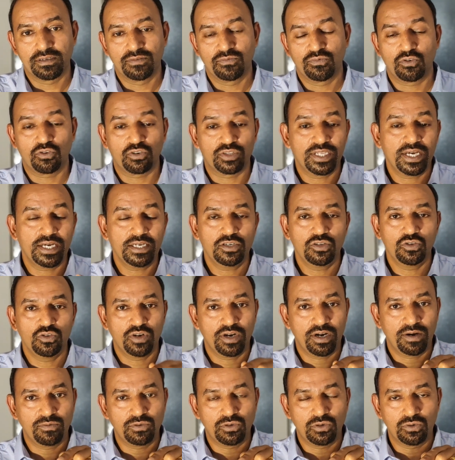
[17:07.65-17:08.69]
For that, you
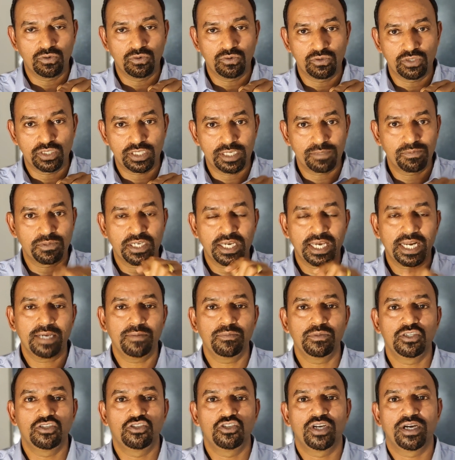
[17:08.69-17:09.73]
have to subscribe
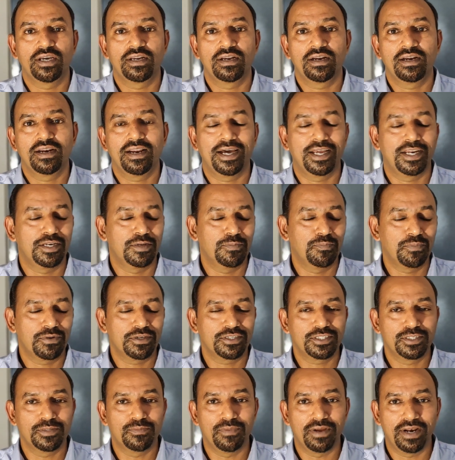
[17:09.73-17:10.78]
the channel and press
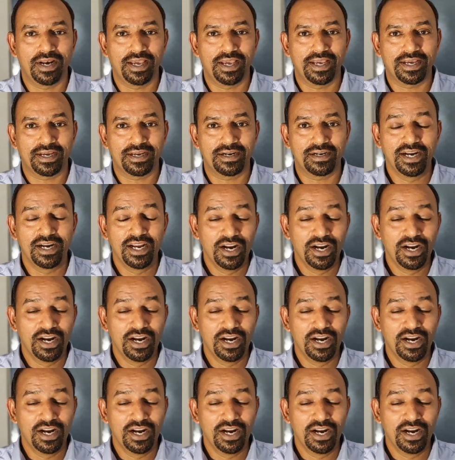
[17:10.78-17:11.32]
the bell icon.